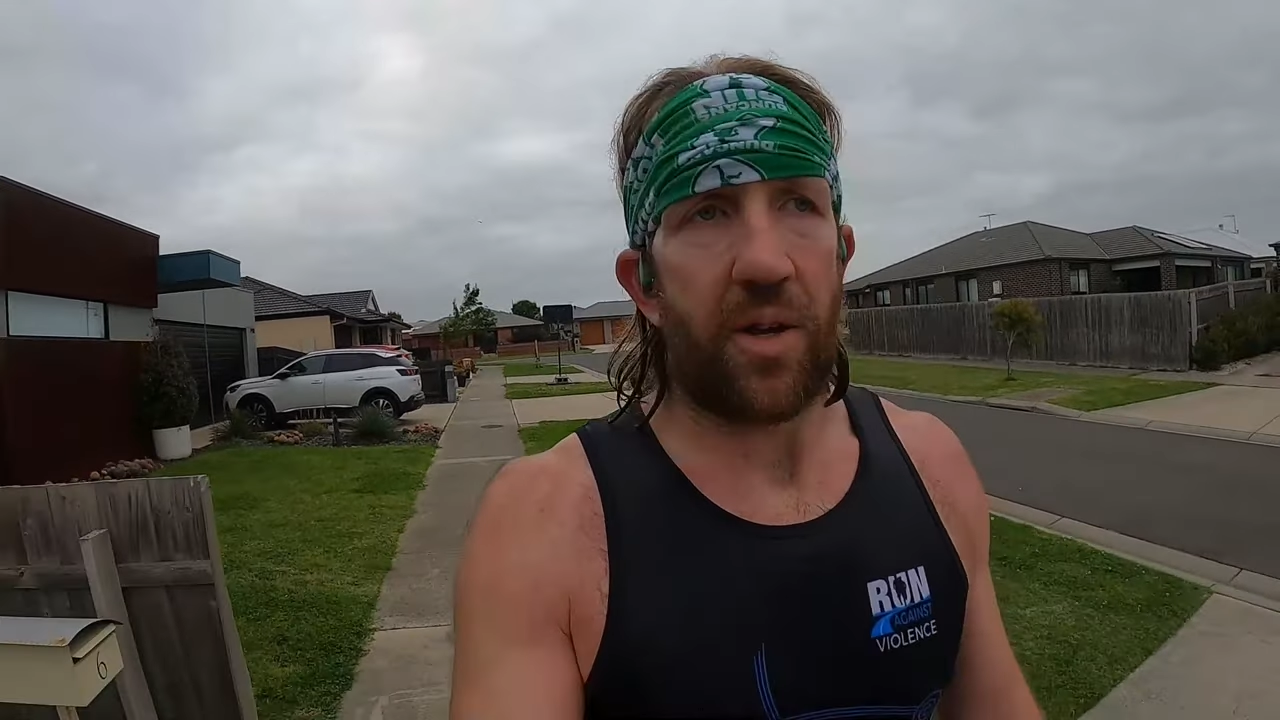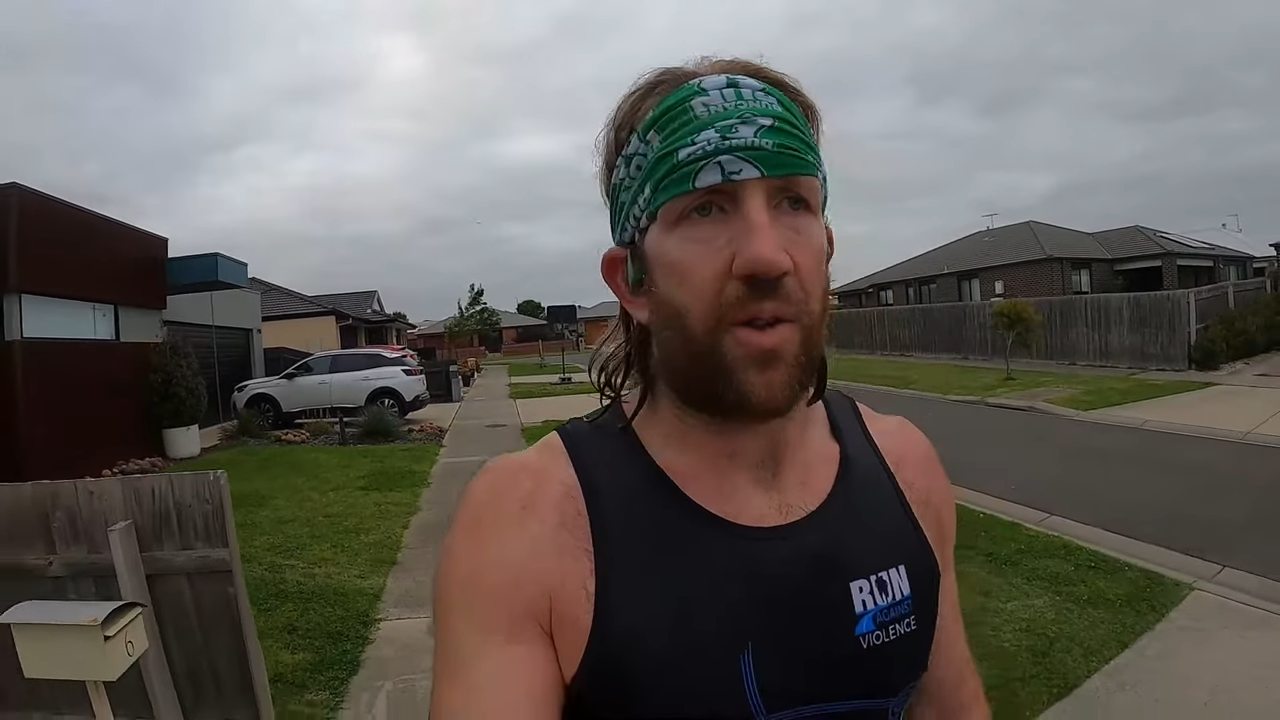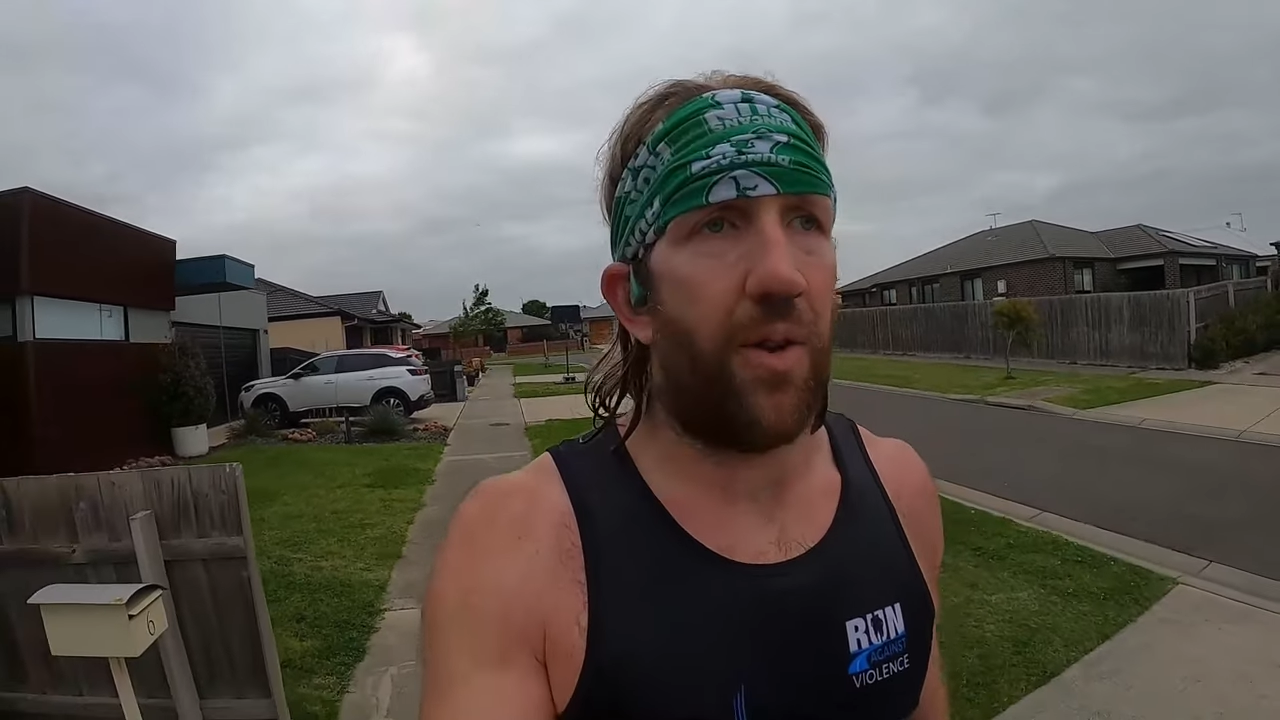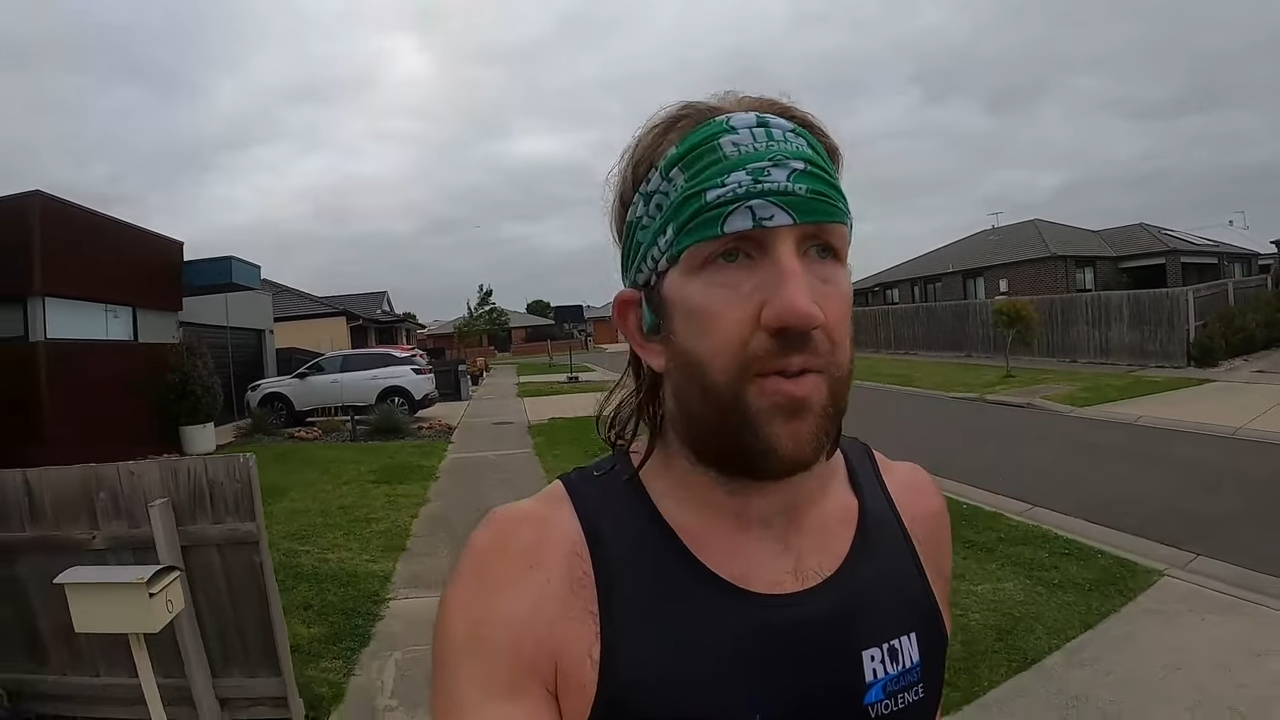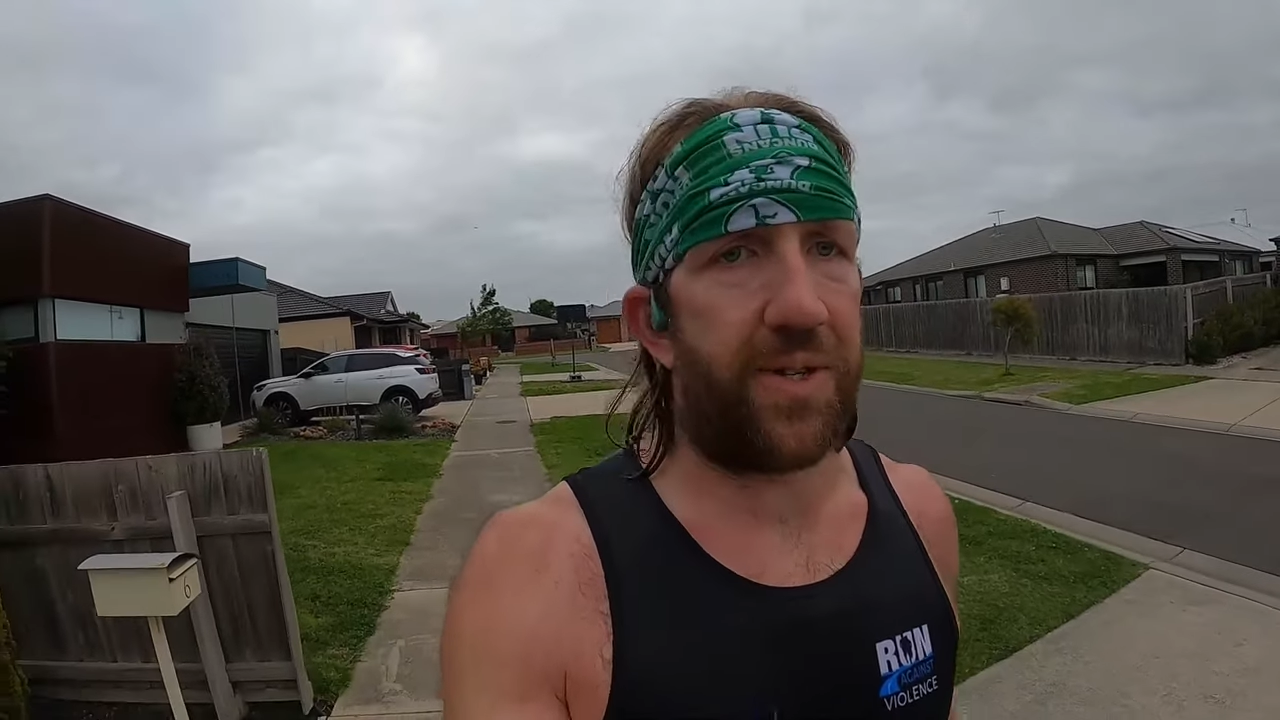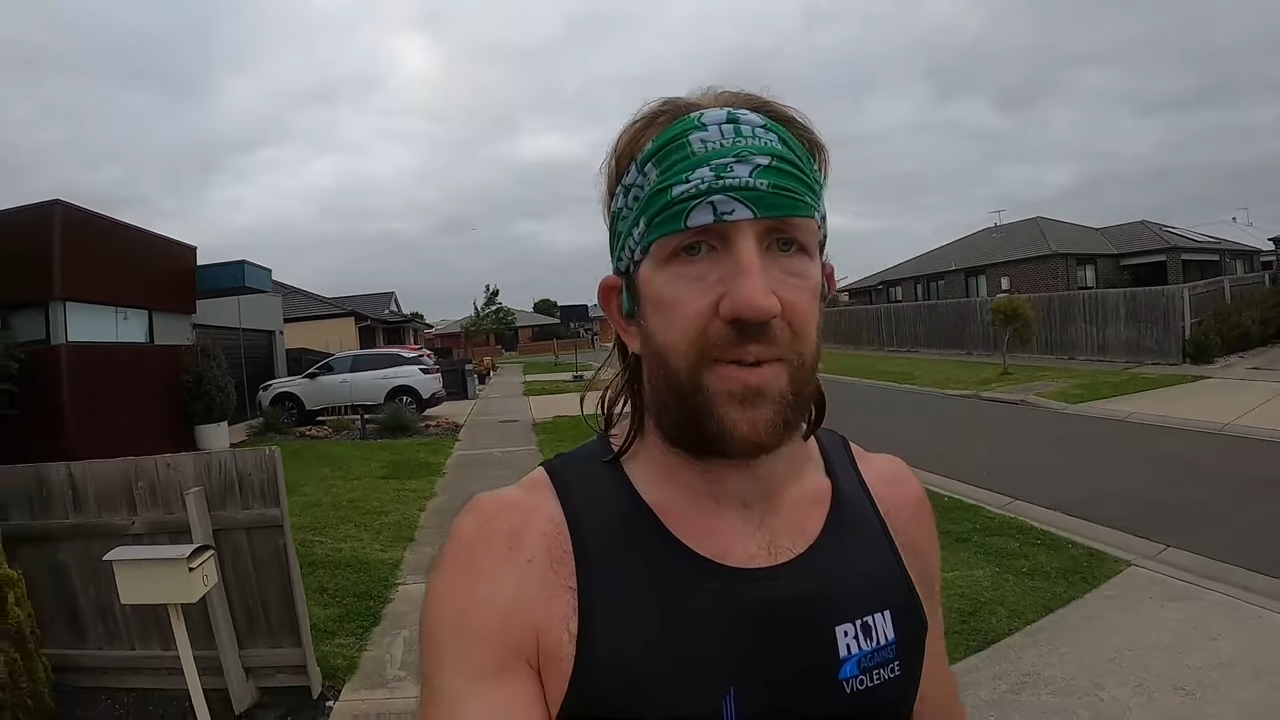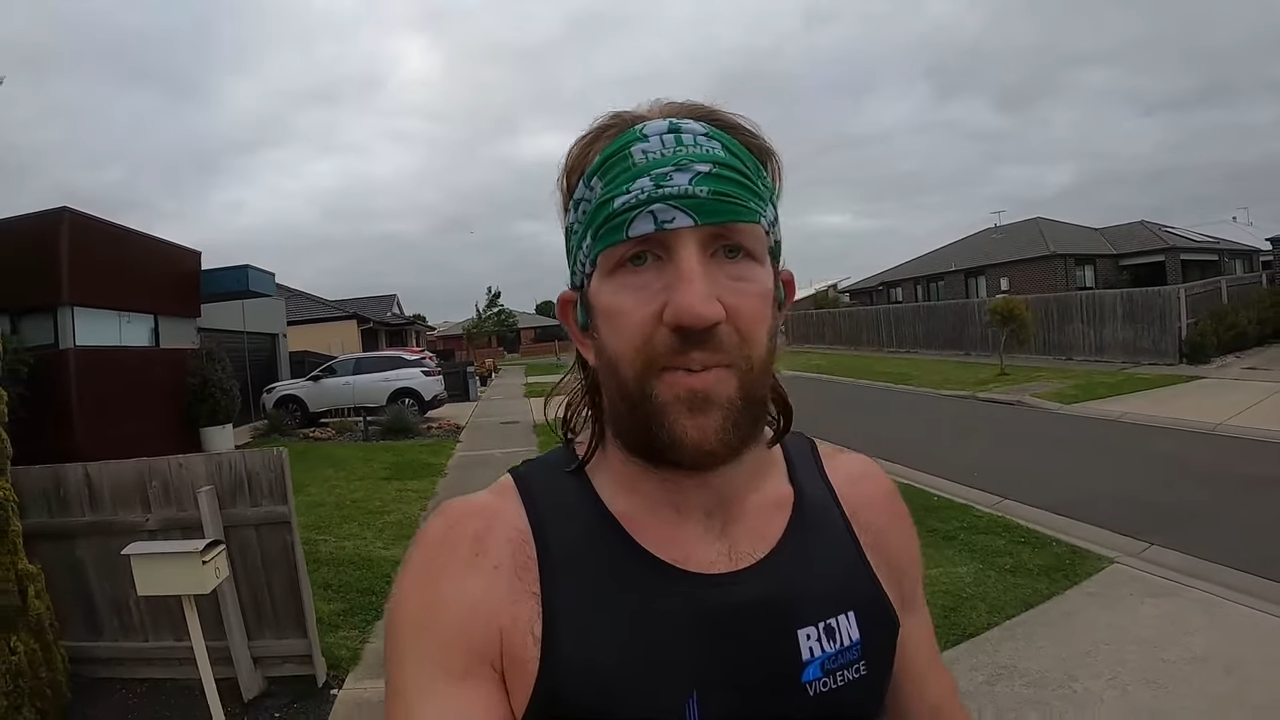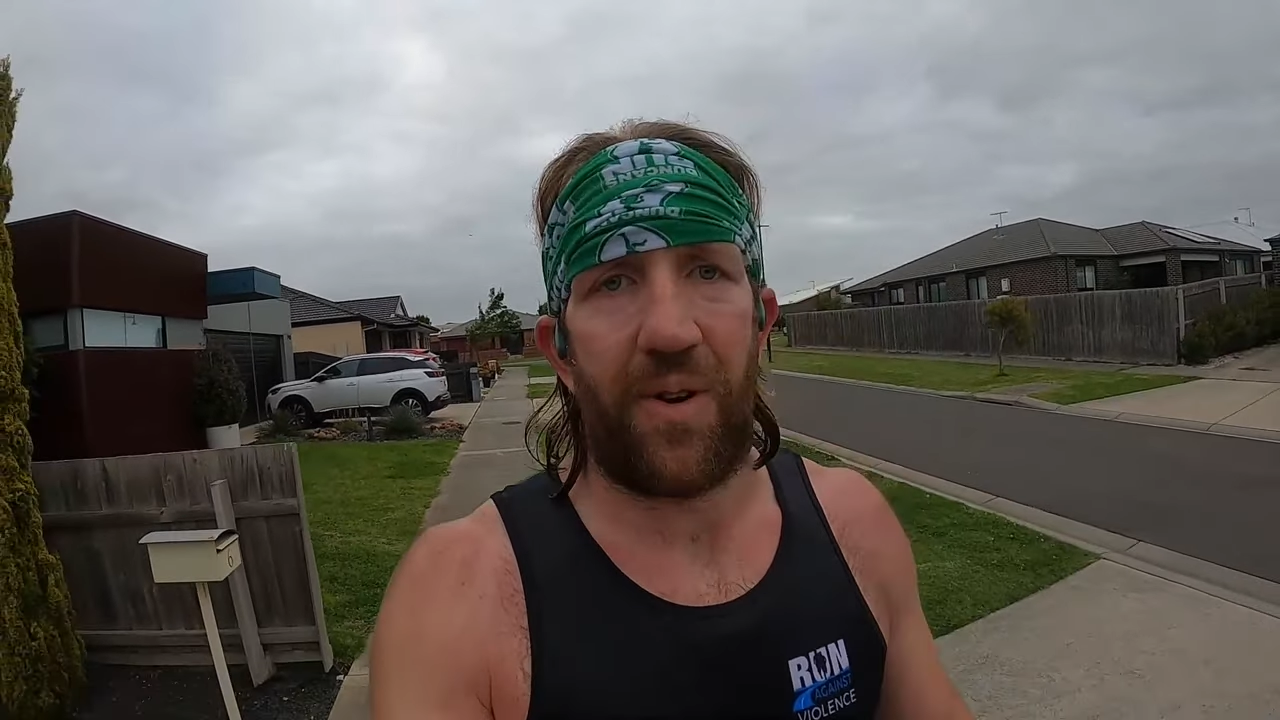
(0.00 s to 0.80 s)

glutes